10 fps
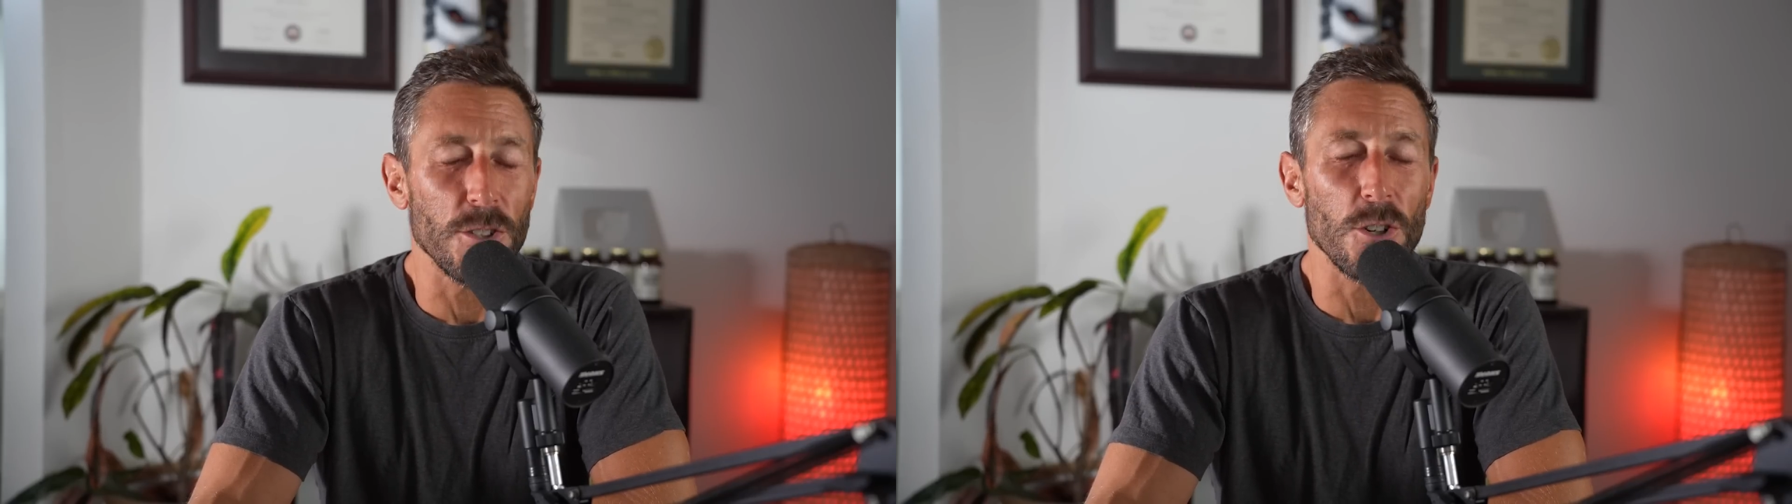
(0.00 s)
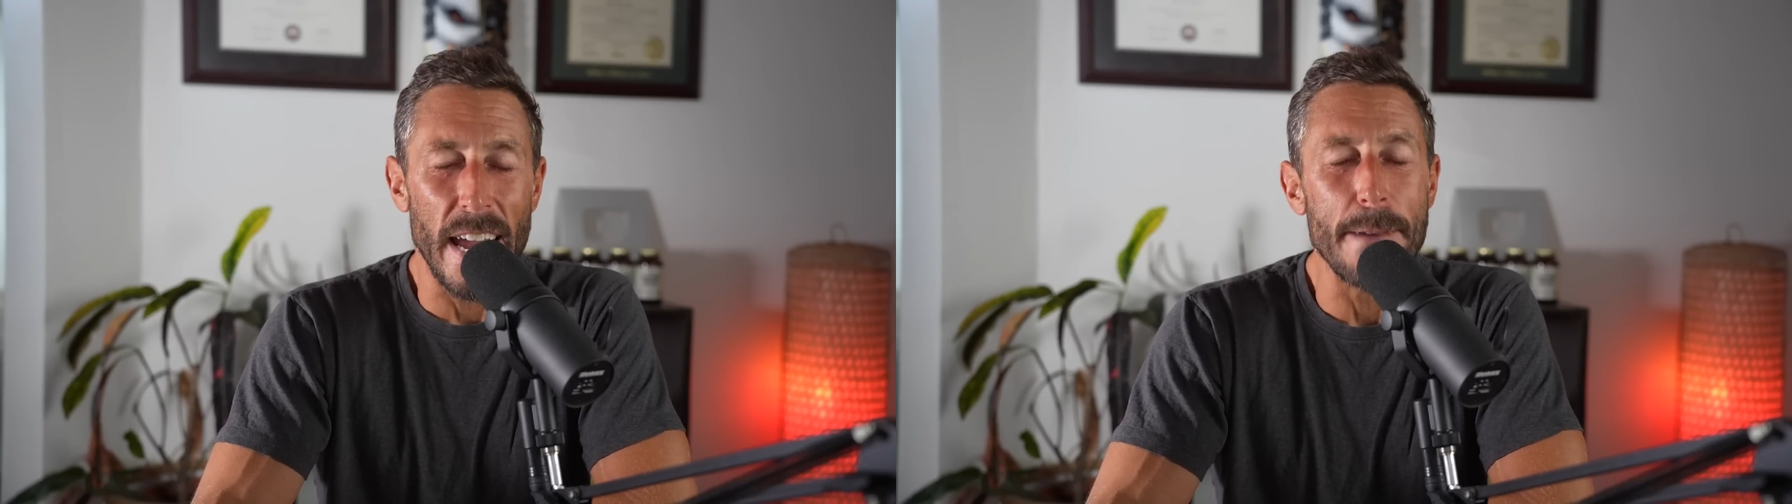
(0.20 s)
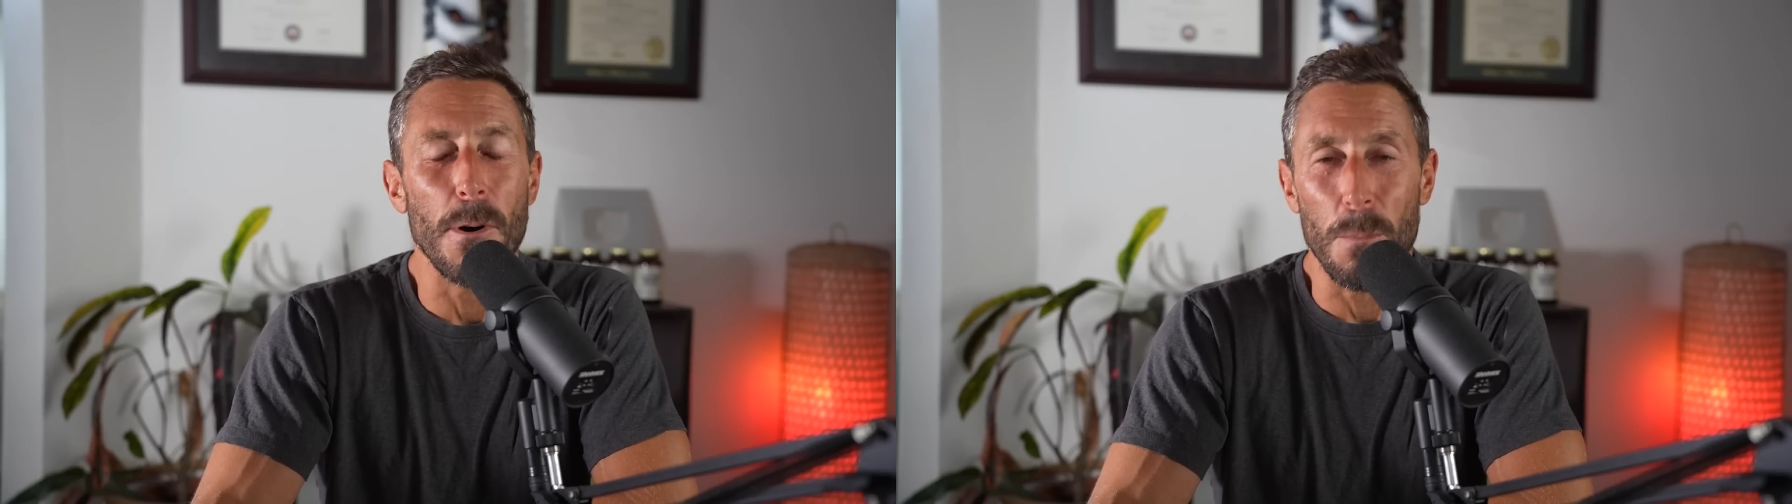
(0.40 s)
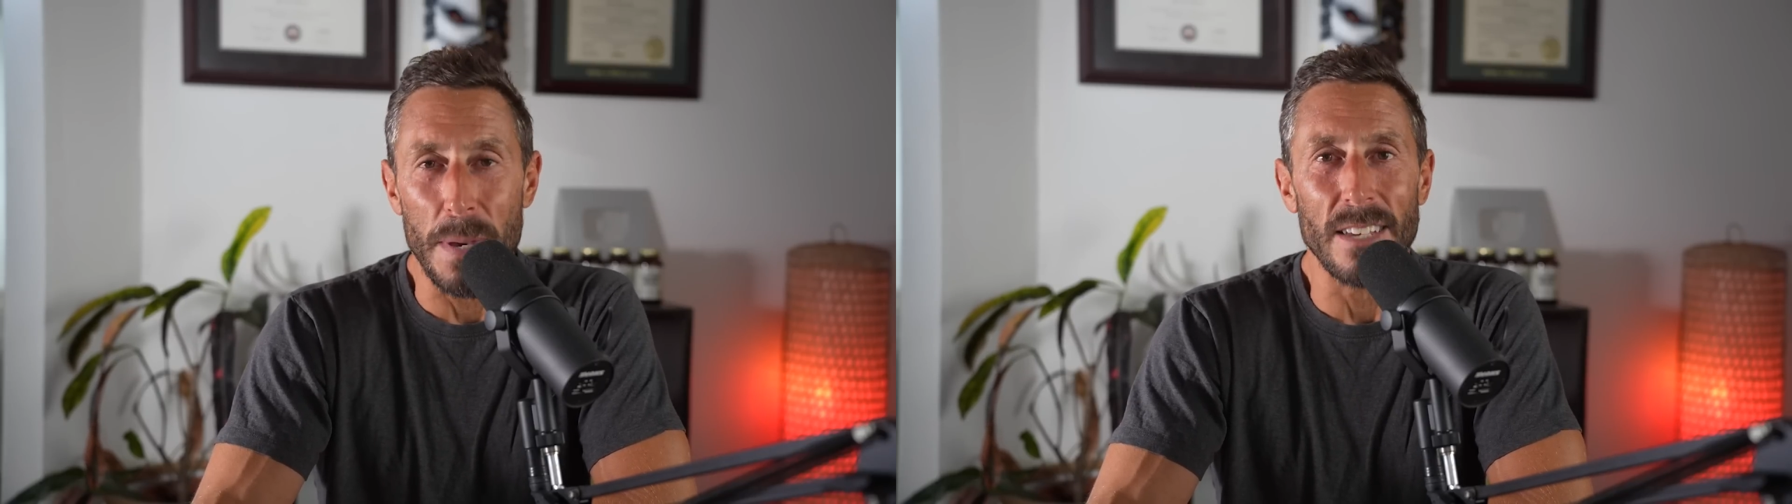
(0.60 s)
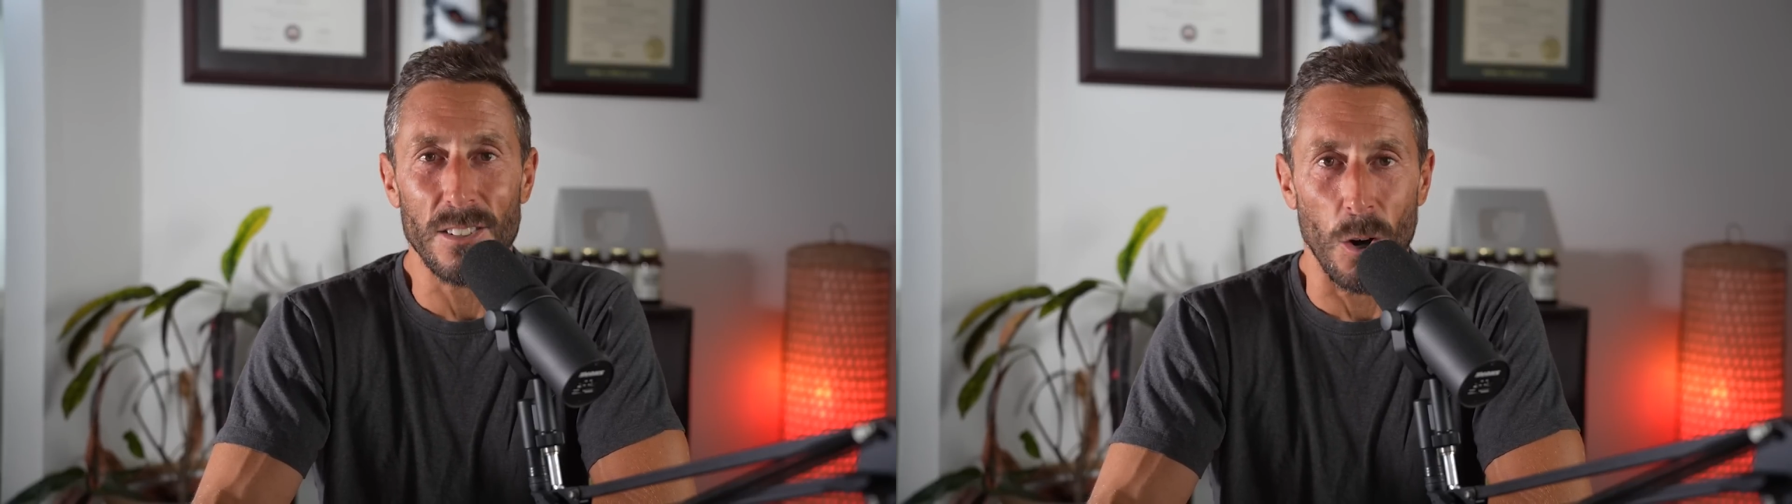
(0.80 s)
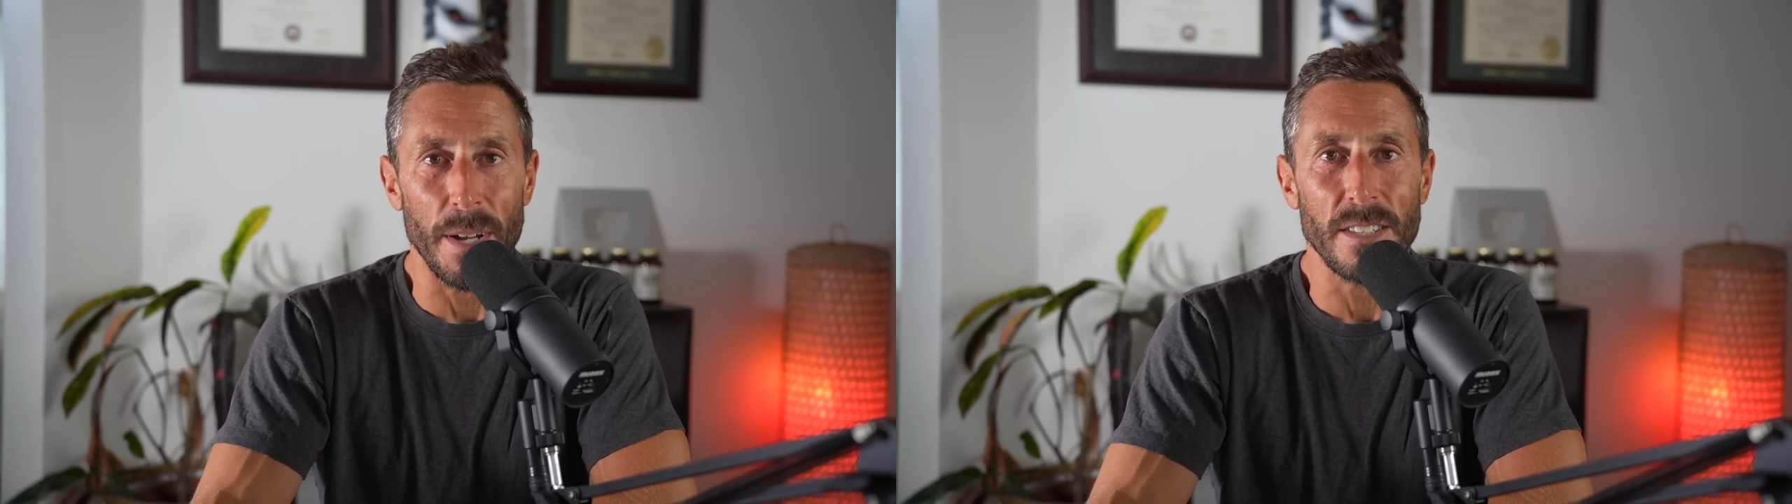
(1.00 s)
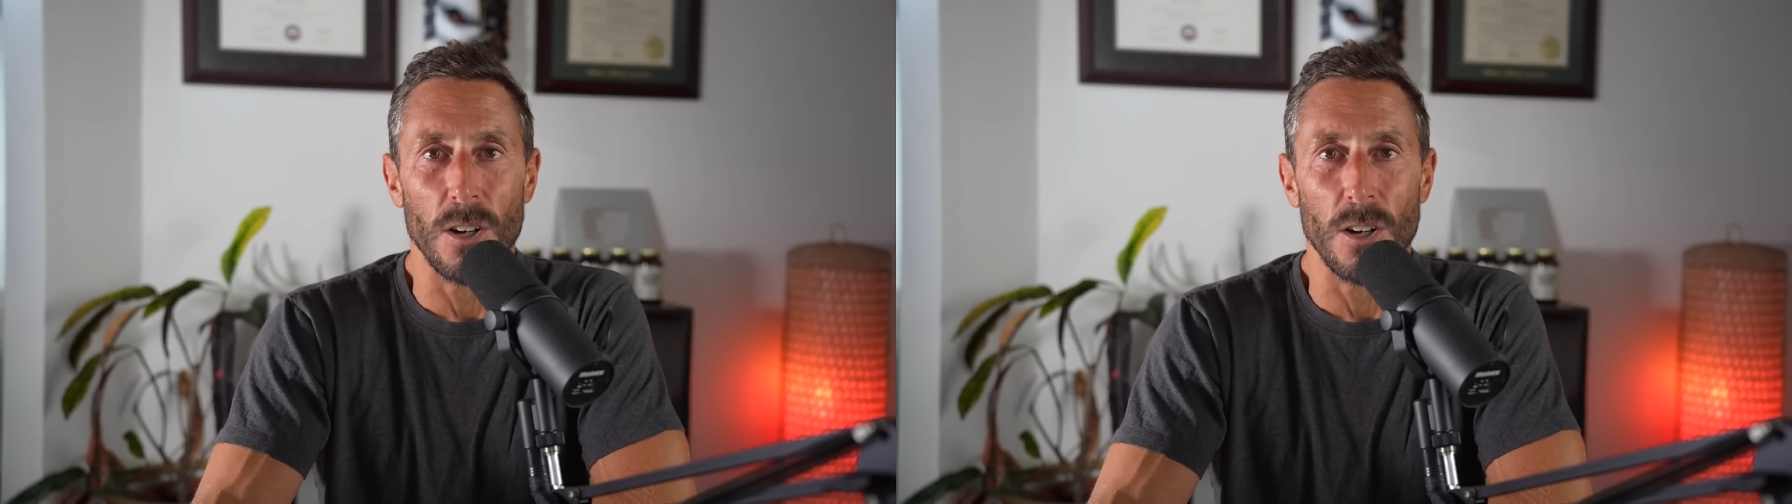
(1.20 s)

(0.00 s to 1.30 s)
your ApoB is going to